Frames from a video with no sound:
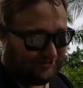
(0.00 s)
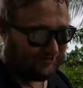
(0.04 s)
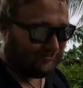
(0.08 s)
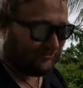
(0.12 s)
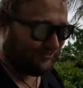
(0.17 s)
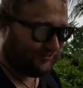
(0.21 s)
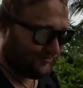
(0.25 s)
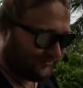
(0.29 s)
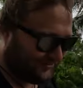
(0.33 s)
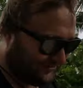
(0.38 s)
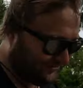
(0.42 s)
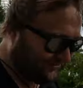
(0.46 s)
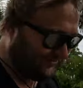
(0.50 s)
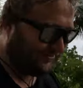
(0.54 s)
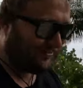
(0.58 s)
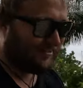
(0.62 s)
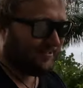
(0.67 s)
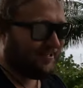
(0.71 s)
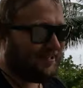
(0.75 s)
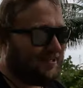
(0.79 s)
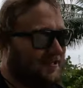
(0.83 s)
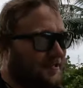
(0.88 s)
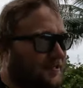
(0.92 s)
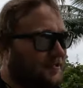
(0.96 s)
you know,
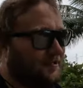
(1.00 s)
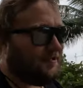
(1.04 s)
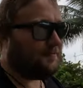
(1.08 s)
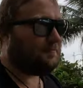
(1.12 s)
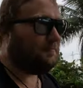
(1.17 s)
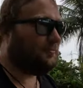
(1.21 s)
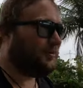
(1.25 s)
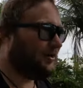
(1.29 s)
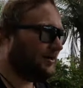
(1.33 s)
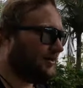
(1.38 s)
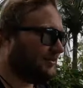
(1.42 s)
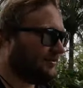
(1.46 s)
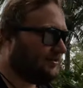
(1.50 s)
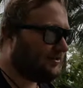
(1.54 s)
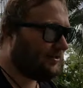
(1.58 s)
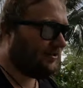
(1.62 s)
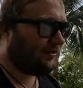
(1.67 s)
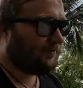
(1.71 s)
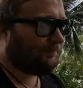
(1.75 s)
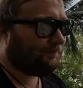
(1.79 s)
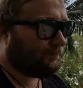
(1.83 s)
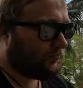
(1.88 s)
but